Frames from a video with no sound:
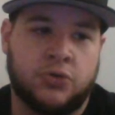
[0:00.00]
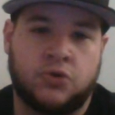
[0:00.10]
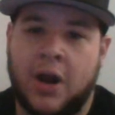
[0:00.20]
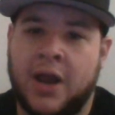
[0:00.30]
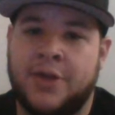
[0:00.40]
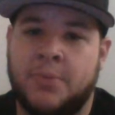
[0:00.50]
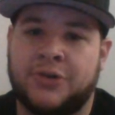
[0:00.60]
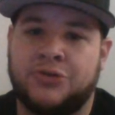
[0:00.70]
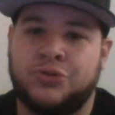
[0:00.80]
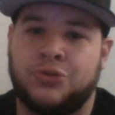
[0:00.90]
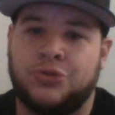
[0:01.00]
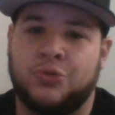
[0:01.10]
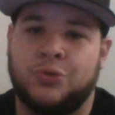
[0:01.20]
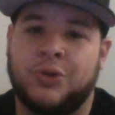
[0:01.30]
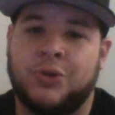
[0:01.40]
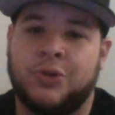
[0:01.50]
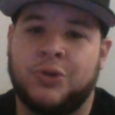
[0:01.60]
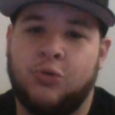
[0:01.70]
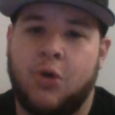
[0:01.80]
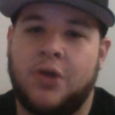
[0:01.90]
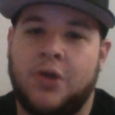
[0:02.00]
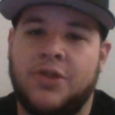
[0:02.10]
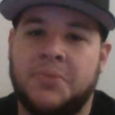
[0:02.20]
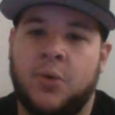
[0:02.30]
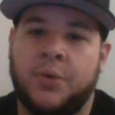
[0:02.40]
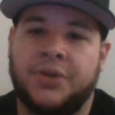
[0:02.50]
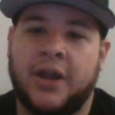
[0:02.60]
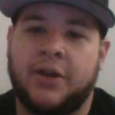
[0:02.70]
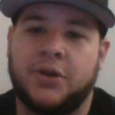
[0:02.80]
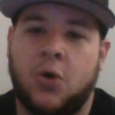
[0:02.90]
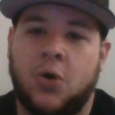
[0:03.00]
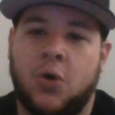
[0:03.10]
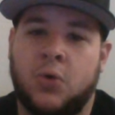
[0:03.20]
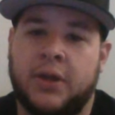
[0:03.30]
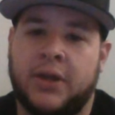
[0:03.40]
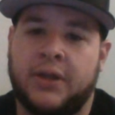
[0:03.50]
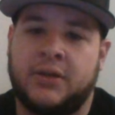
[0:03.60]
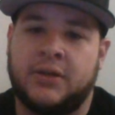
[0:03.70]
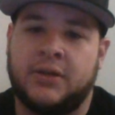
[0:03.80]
try their best to run them down with Garrett Cole and